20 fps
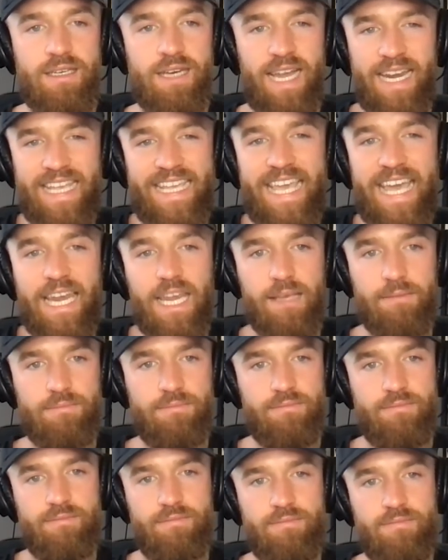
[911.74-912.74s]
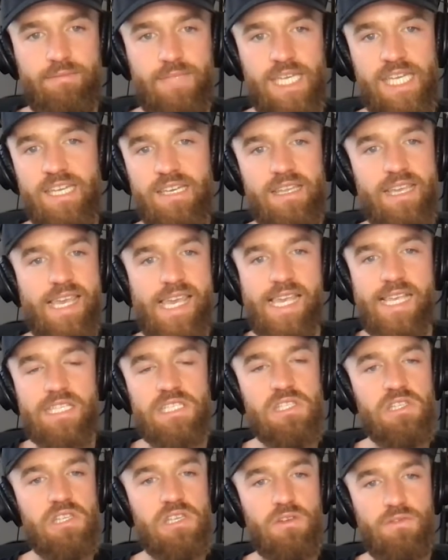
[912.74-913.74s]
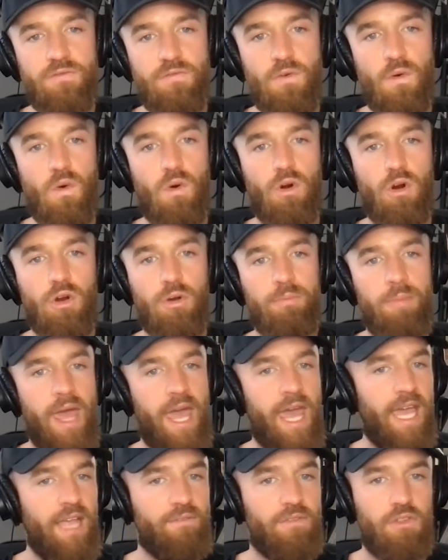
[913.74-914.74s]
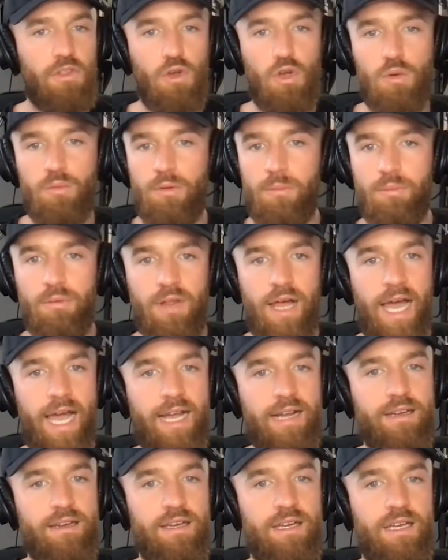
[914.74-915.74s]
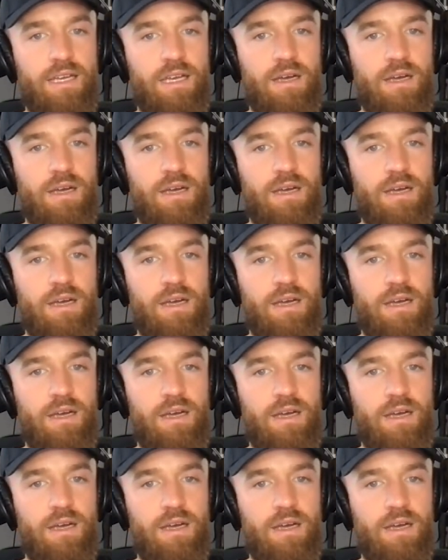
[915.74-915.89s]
I didn't get it. They could easily afford paying for the Uber Black,